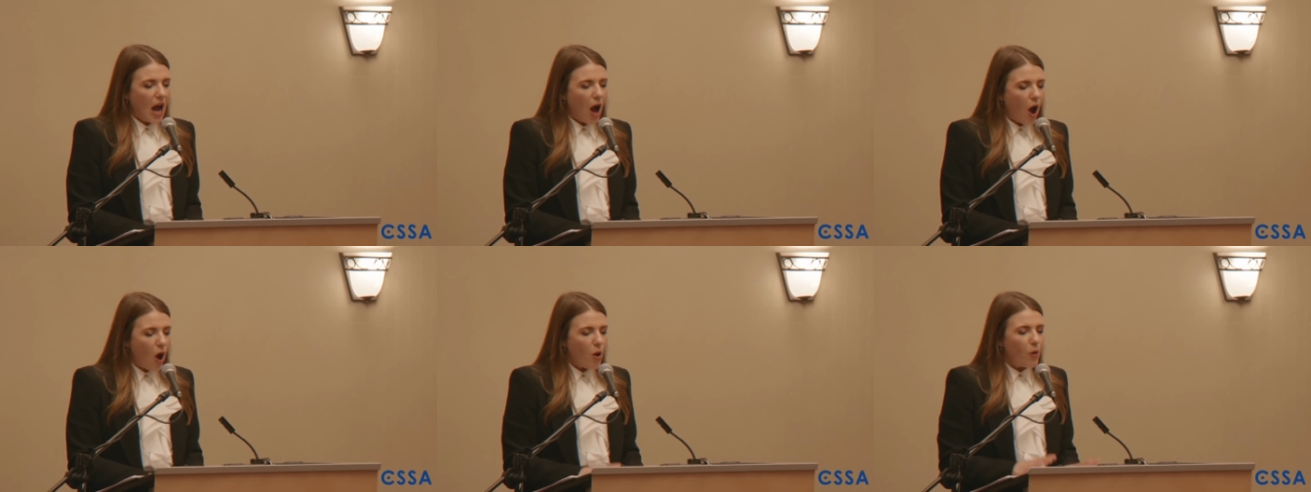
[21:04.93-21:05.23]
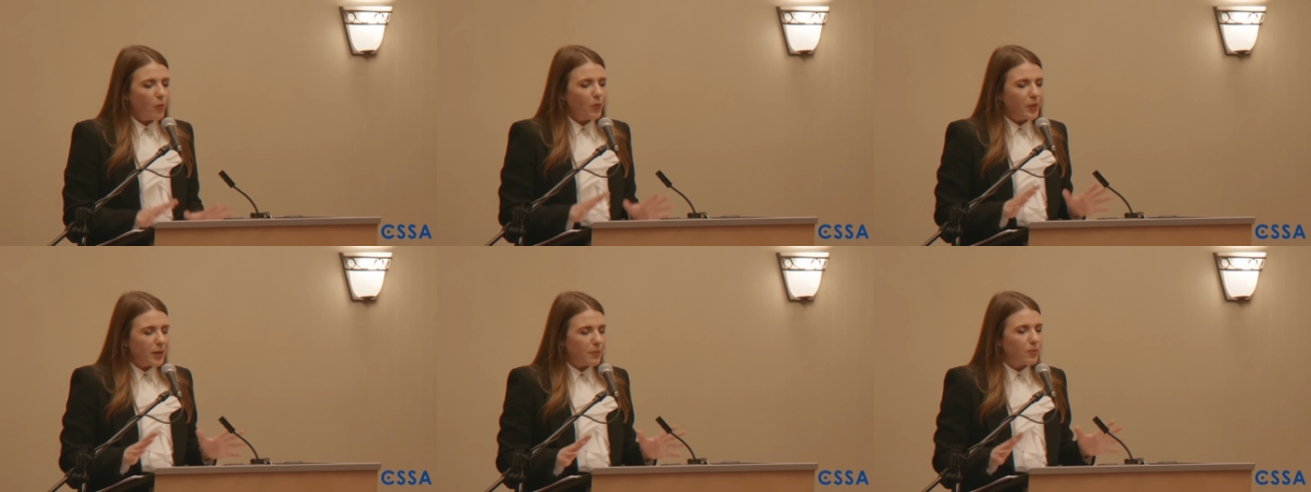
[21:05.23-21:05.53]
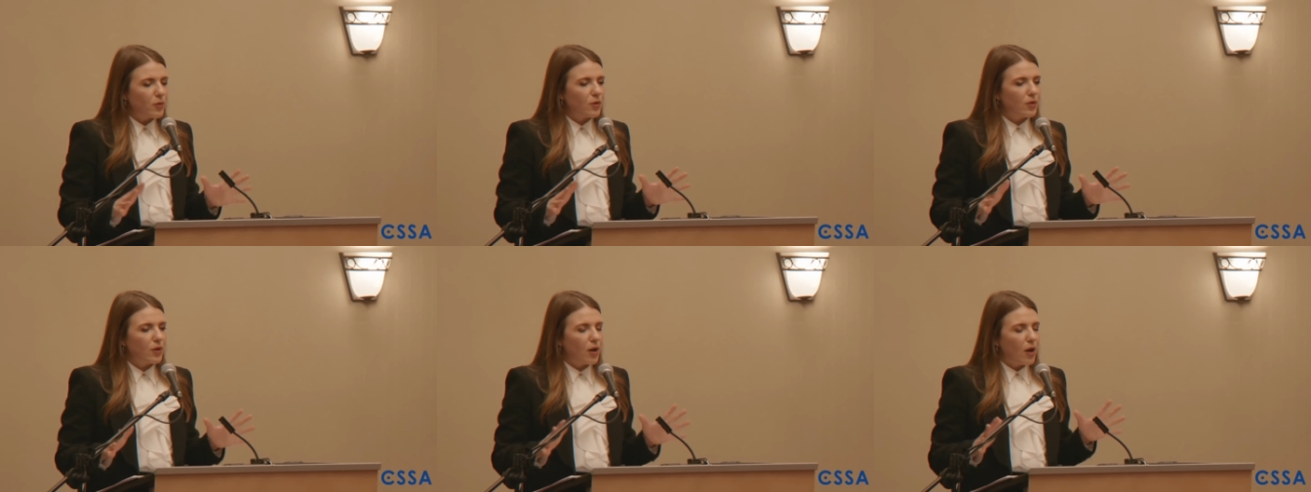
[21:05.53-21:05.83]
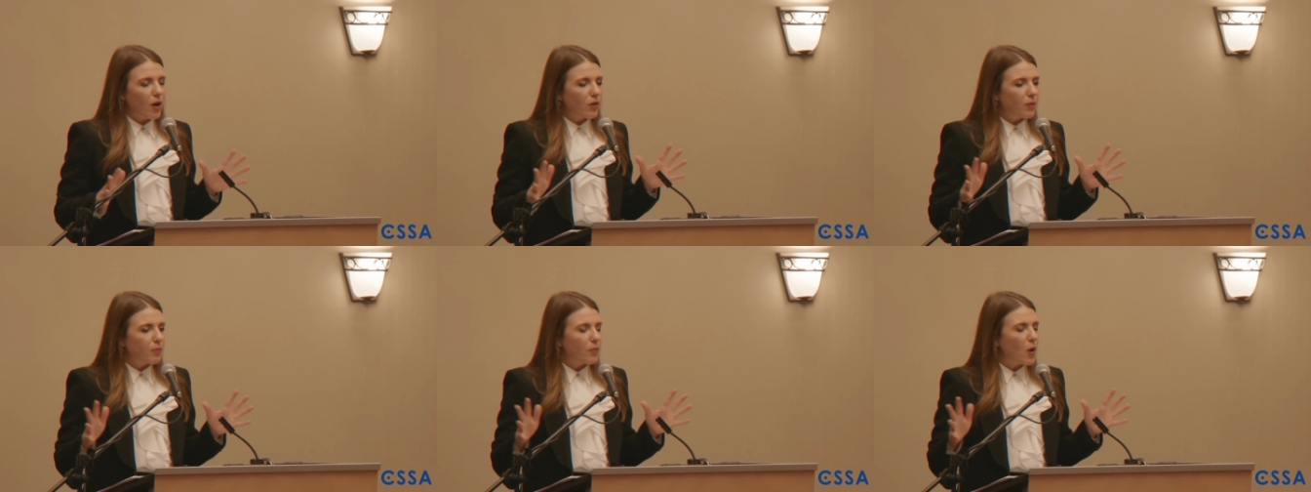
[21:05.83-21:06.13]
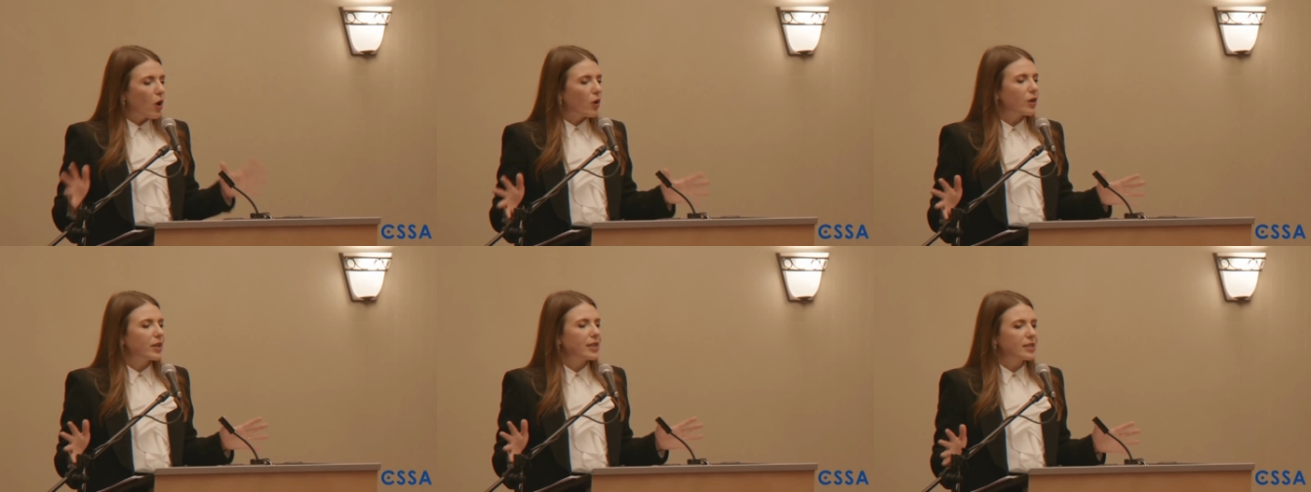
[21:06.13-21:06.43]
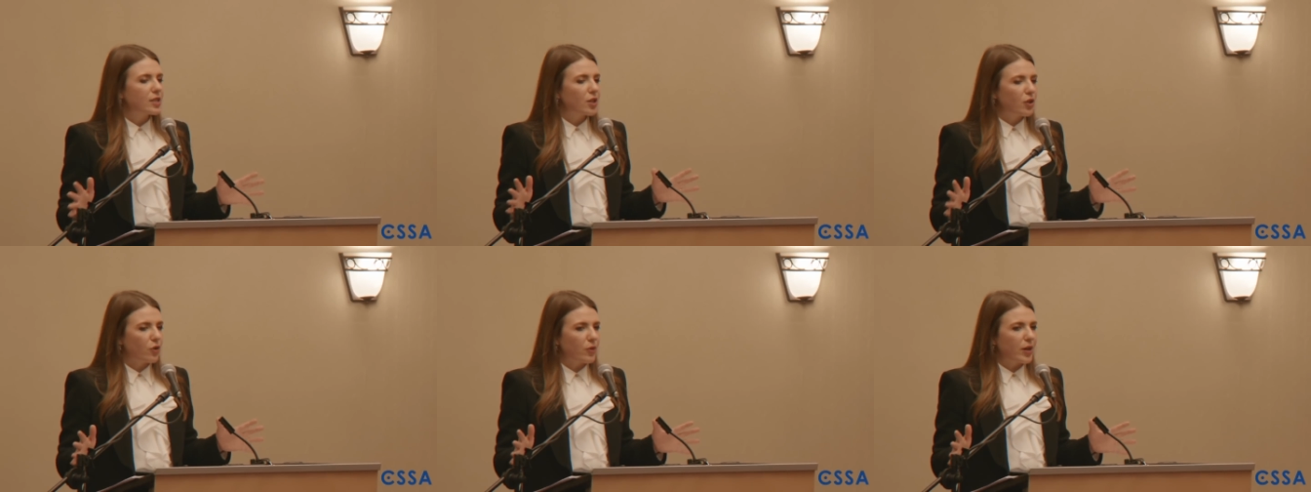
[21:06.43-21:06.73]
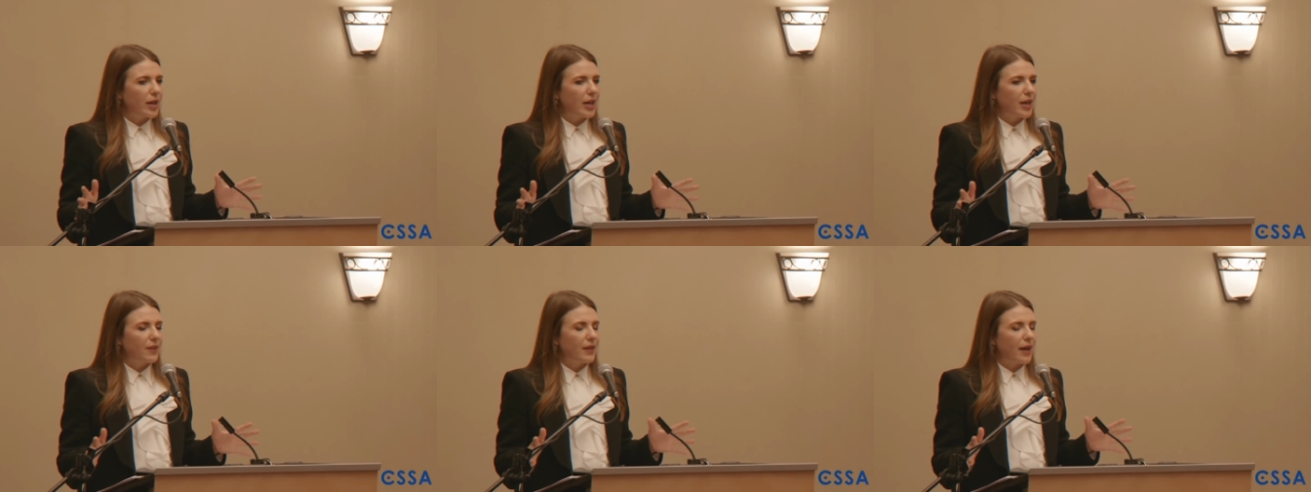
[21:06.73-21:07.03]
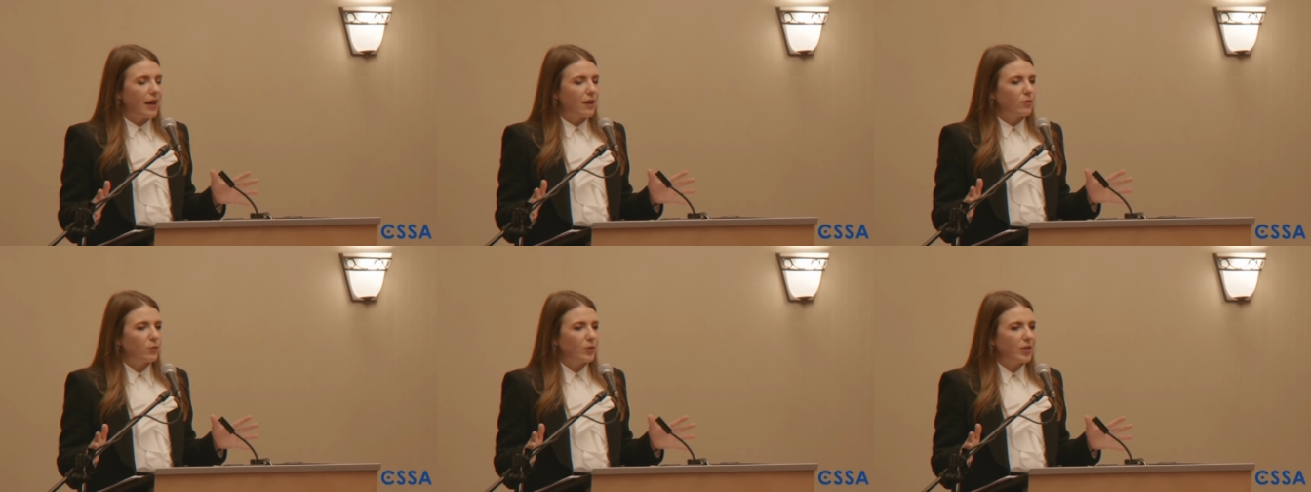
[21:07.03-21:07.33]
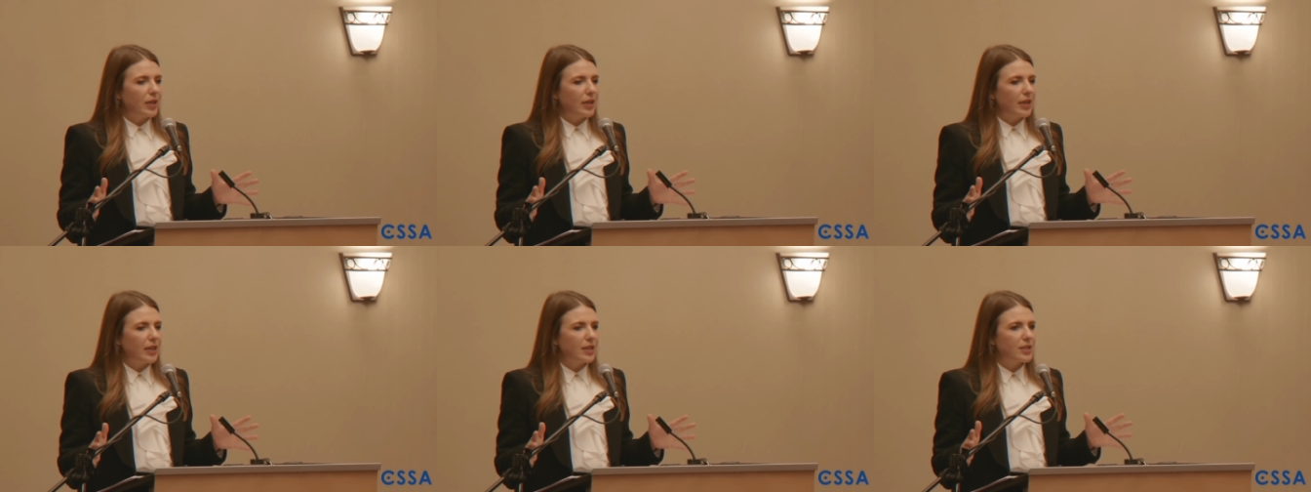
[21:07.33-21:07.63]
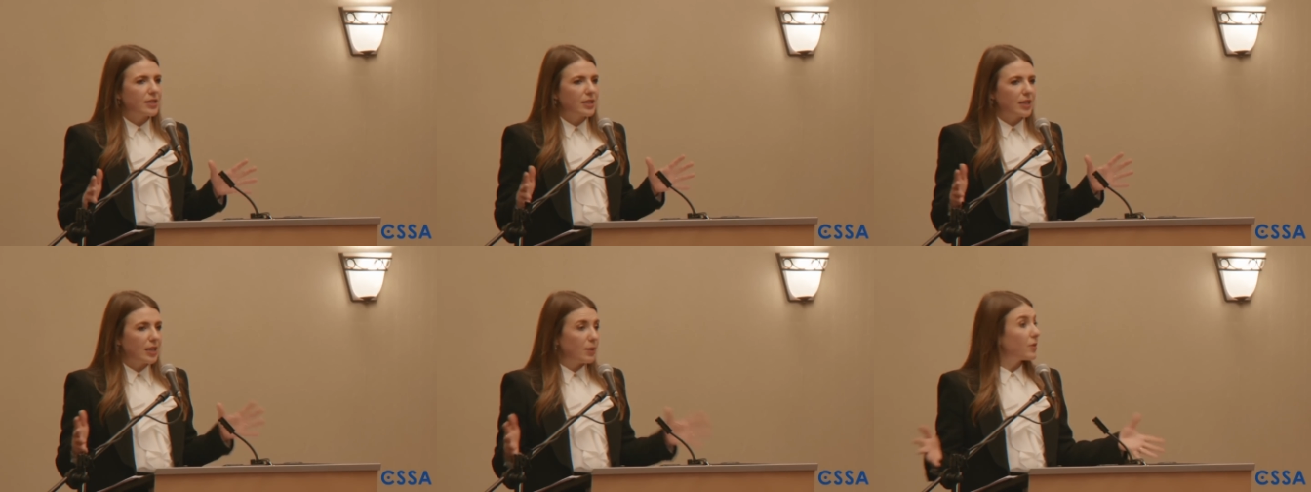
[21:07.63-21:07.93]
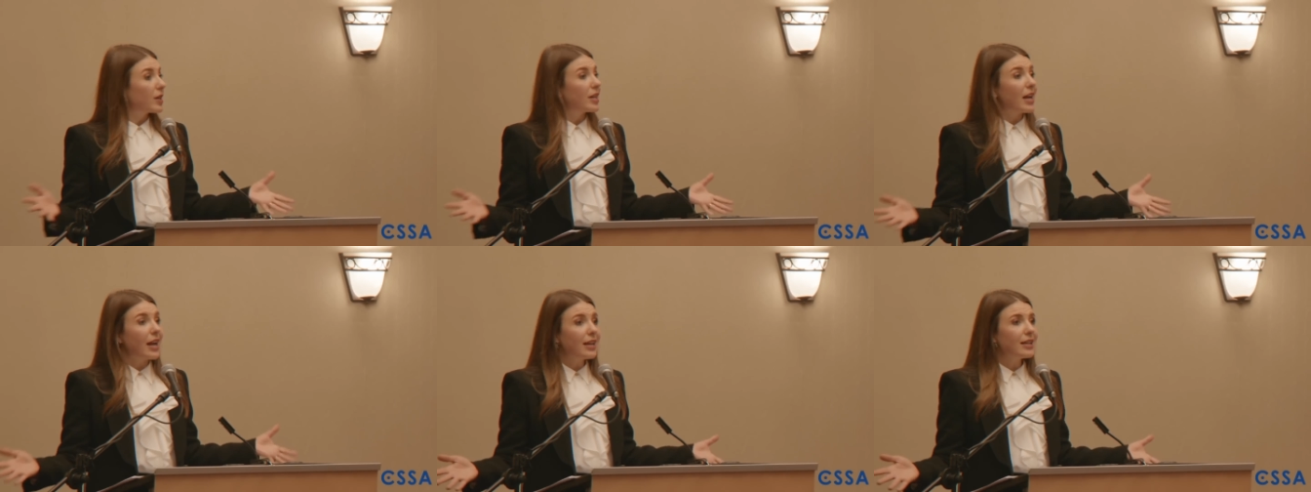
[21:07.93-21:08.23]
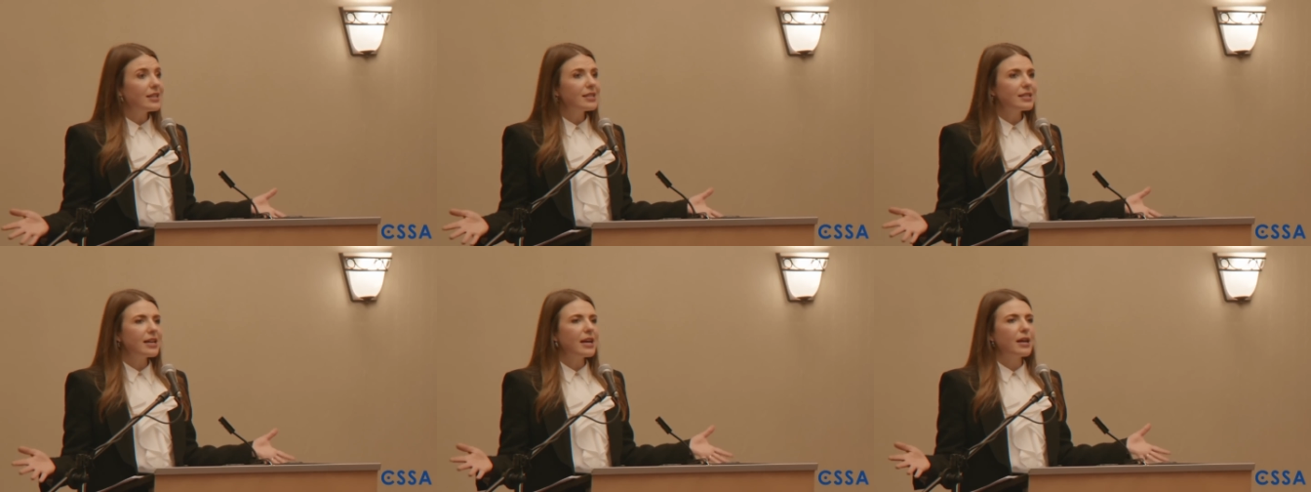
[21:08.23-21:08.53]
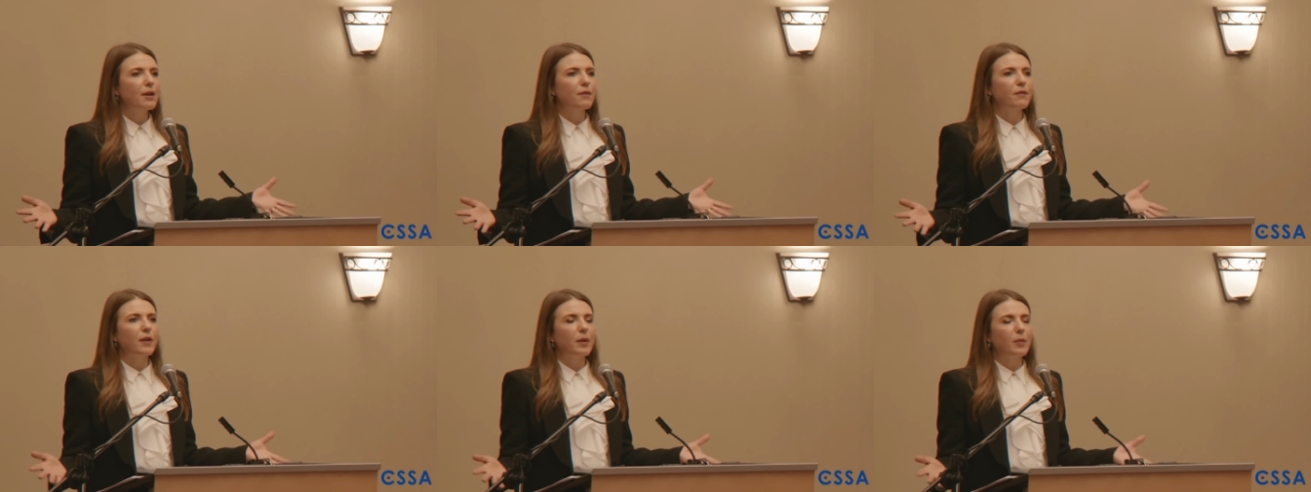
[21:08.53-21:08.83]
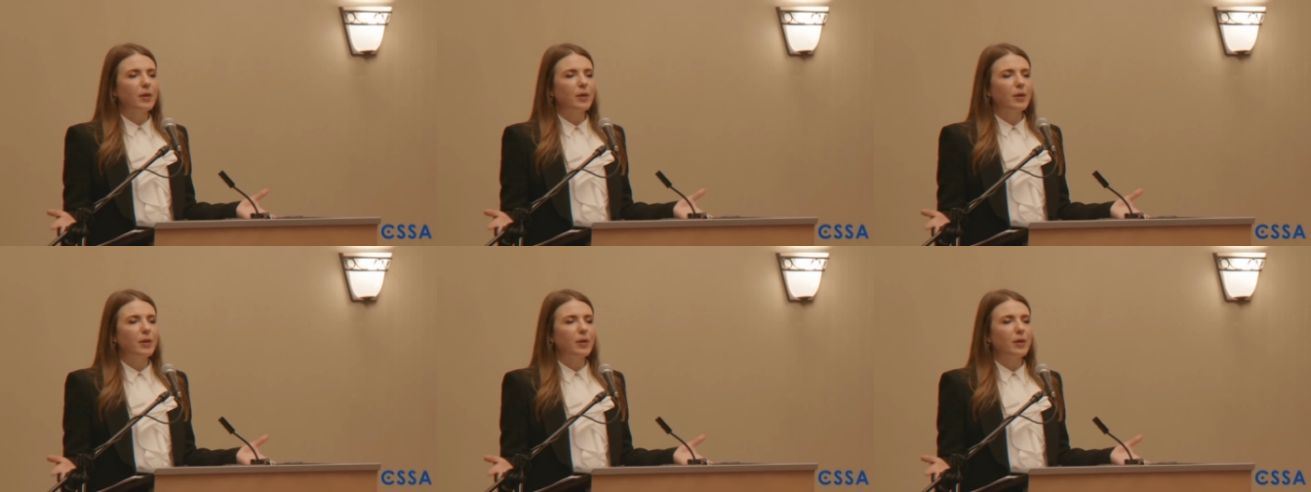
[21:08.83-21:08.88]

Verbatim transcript: All people, all parties agree that we need to keep Canadians safe.